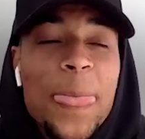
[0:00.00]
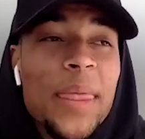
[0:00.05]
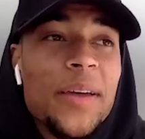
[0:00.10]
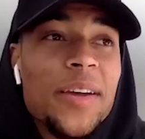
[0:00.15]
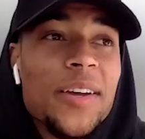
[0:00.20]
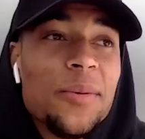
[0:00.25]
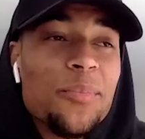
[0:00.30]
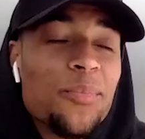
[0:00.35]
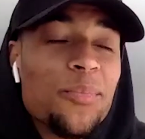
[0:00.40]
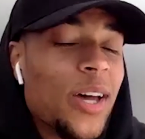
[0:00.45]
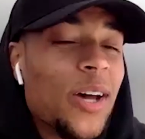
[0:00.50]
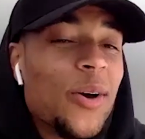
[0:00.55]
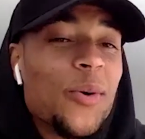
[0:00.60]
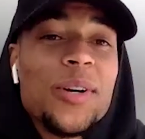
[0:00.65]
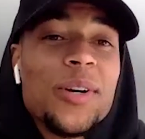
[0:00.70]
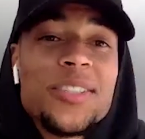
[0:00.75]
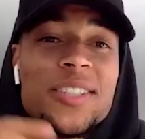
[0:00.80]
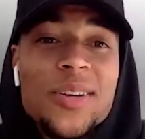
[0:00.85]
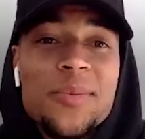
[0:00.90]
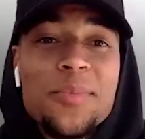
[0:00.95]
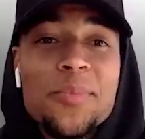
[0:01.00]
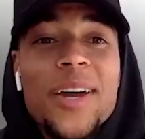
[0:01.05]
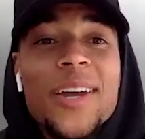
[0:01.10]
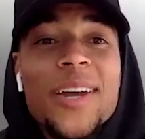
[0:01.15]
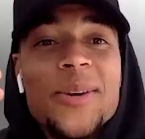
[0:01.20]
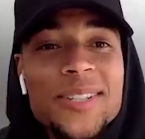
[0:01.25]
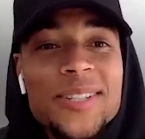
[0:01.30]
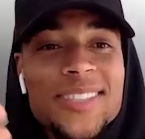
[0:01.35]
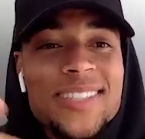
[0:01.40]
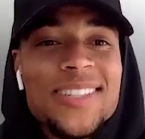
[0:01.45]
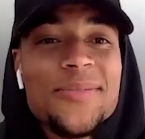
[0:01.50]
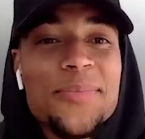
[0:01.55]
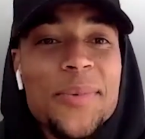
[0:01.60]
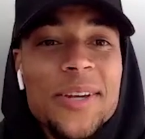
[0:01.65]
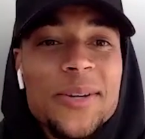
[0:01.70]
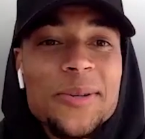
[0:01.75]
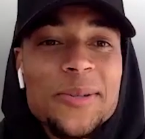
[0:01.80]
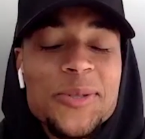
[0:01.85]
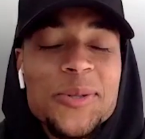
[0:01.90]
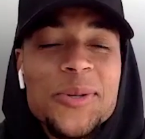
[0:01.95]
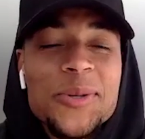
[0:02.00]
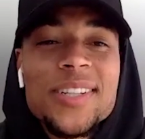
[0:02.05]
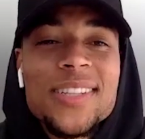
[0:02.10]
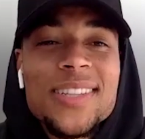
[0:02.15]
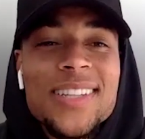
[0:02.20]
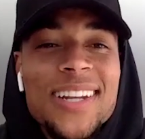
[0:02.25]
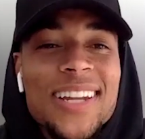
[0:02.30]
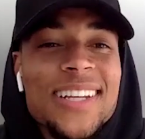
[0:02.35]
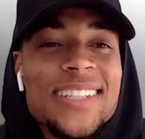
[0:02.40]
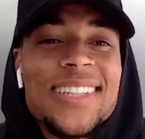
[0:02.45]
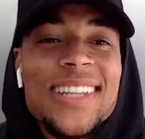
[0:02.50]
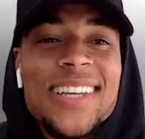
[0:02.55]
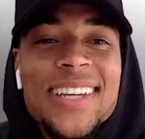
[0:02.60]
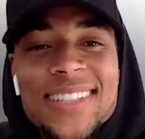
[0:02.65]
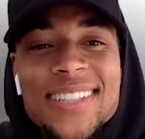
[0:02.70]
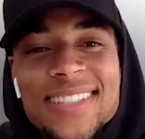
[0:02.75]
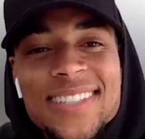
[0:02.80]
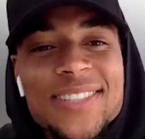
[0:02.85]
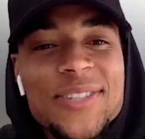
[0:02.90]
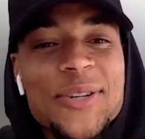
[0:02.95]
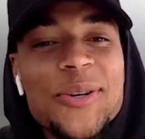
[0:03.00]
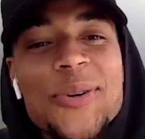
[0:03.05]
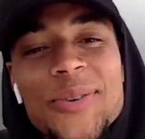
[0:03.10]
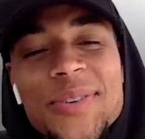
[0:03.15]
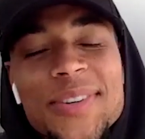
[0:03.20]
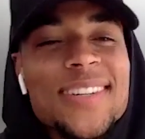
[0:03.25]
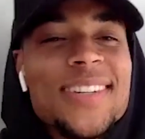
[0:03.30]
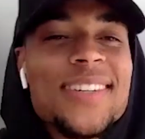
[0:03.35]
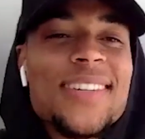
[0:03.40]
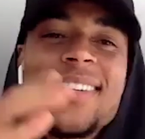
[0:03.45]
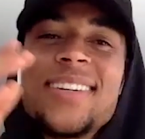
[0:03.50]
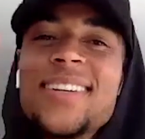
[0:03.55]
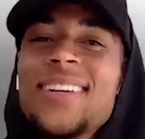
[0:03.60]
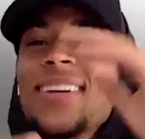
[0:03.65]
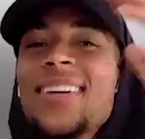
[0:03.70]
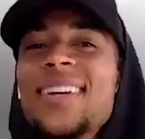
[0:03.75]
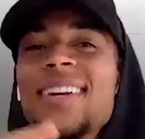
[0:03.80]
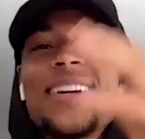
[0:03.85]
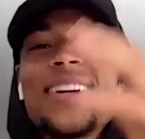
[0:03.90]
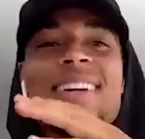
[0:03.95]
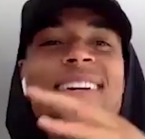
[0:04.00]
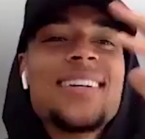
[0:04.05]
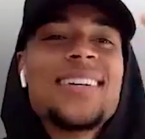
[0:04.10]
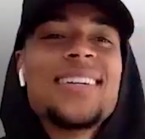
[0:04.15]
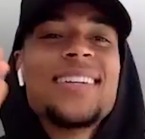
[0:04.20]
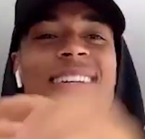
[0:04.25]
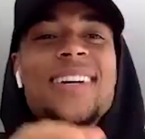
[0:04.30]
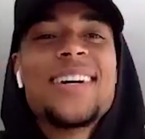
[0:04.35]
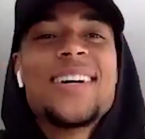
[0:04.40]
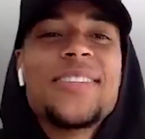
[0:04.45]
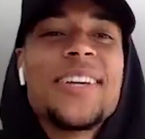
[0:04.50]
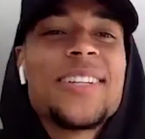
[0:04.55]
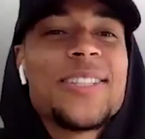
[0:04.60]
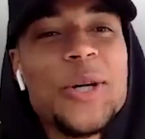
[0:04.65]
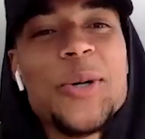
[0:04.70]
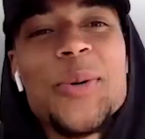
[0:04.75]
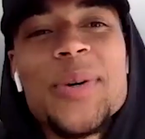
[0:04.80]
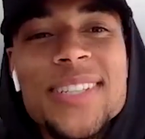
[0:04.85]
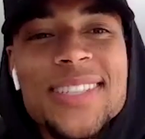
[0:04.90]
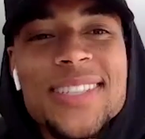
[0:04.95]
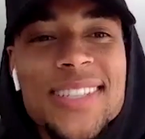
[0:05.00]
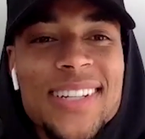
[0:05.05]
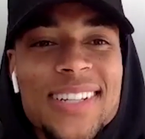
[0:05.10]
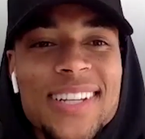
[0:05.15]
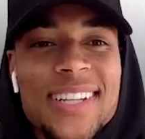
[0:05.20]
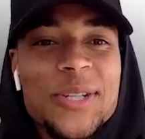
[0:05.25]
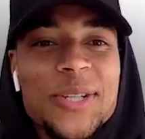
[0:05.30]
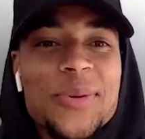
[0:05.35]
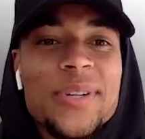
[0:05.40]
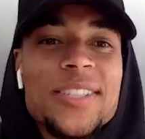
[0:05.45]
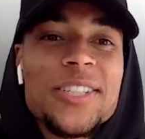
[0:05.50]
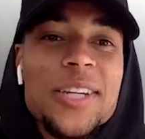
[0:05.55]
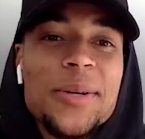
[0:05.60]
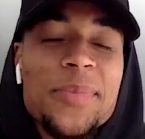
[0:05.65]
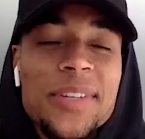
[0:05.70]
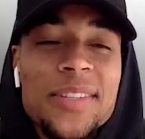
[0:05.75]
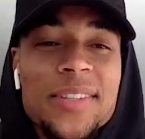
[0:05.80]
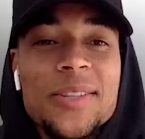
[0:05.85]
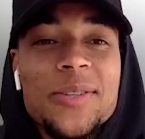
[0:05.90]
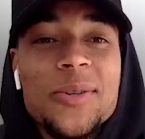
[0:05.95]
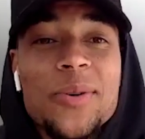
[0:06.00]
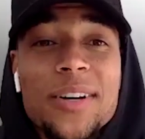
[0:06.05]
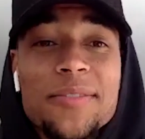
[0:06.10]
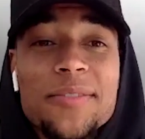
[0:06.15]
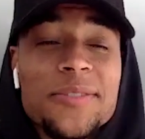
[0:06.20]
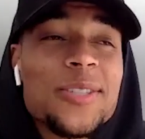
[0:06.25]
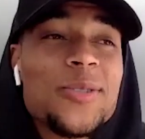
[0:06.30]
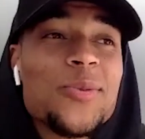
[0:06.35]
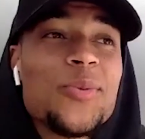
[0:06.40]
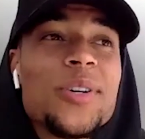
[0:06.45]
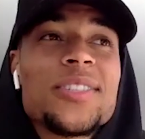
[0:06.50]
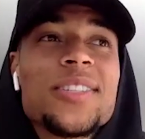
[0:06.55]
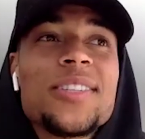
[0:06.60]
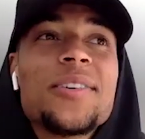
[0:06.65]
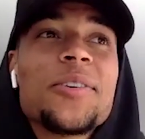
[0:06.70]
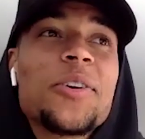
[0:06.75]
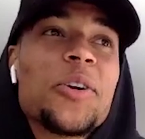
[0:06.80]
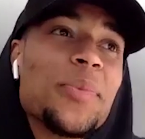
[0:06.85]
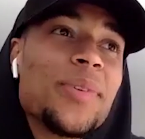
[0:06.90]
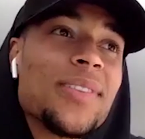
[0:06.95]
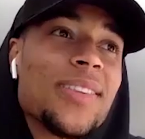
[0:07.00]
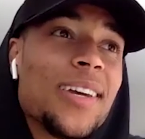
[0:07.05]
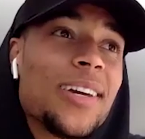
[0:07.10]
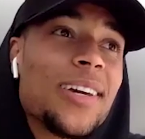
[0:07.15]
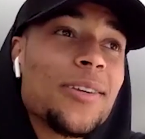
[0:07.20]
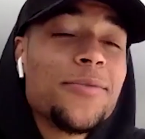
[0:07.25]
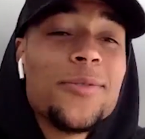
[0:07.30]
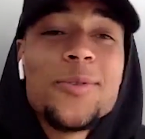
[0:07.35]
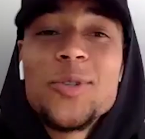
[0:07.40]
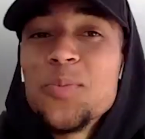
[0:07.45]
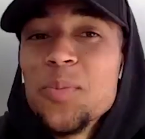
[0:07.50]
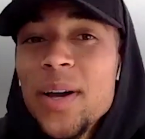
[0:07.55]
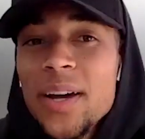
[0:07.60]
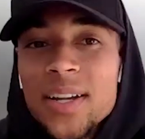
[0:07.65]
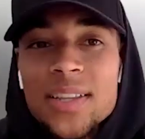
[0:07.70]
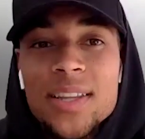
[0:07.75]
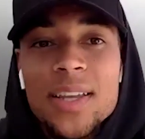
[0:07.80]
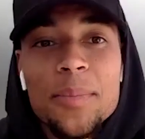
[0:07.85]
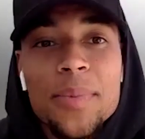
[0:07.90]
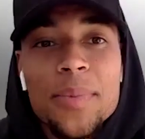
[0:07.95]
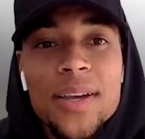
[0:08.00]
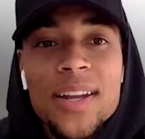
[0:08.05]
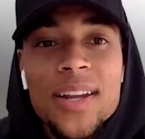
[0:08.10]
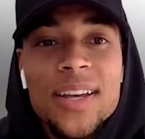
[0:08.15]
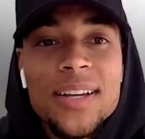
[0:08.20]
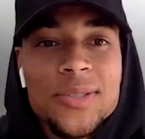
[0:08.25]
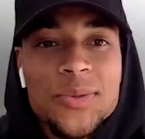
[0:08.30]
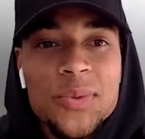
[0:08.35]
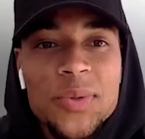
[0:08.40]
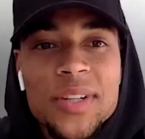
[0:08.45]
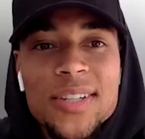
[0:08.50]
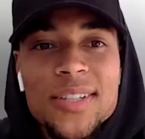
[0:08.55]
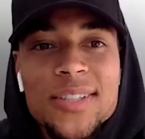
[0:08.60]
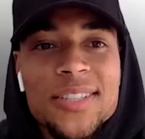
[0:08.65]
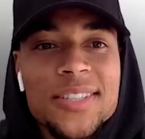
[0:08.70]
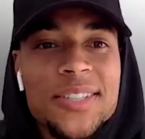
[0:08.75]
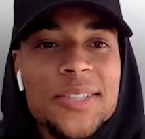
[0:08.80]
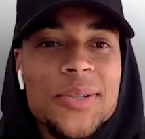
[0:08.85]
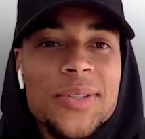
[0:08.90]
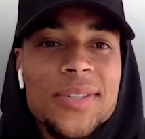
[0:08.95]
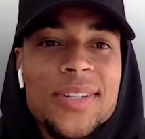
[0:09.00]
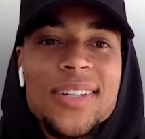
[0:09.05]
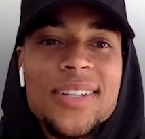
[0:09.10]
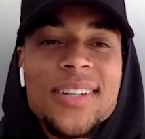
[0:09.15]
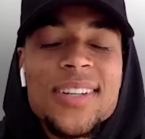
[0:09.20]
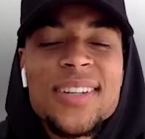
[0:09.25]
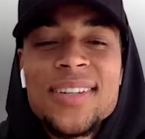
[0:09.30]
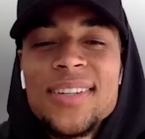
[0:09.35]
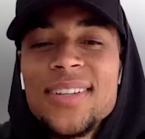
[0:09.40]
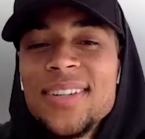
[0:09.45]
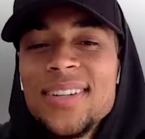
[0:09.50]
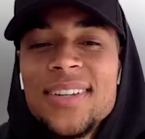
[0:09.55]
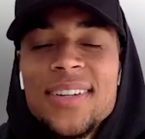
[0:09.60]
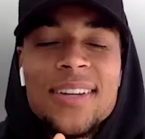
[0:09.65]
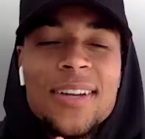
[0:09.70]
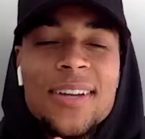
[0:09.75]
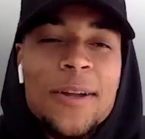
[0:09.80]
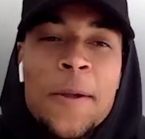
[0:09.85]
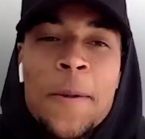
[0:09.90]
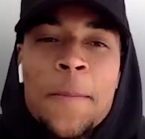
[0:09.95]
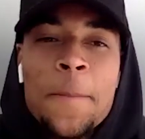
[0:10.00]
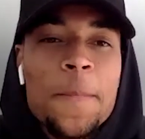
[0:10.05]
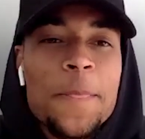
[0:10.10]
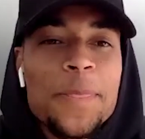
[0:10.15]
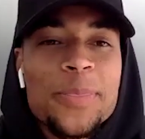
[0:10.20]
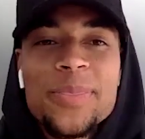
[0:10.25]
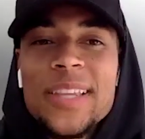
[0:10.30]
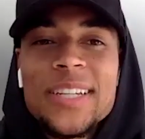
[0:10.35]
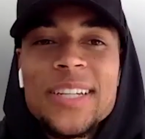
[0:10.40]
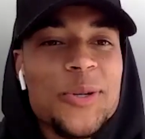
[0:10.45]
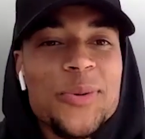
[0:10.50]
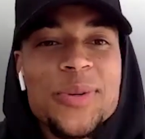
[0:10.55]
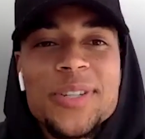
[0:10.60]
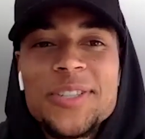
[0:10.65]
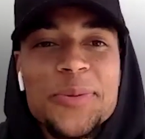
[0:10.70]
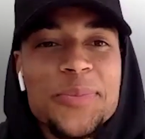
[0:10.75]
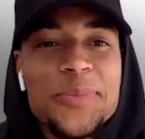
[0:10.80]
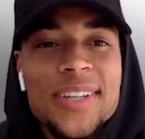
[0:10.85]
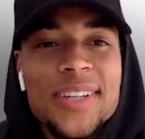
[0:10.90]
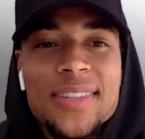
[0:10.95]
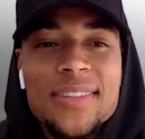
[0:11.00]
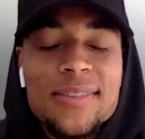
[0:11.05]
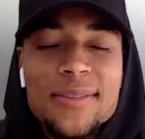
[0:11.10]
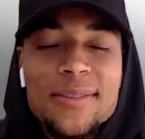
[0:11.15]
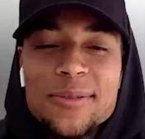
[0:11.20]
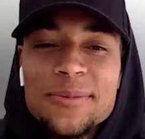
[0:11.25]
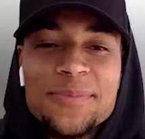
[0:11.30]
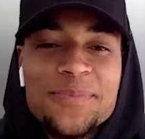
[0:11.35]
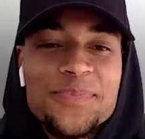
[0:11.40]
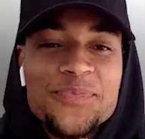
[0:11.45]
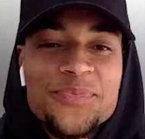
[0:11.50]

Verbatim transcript: Um, I'm watching Michael Michael Jordan, The Last Dance. So there's always uh, there's always something to do. I've just watched a documentary of Ousmane Dembele as well. So uh, there's always something to do.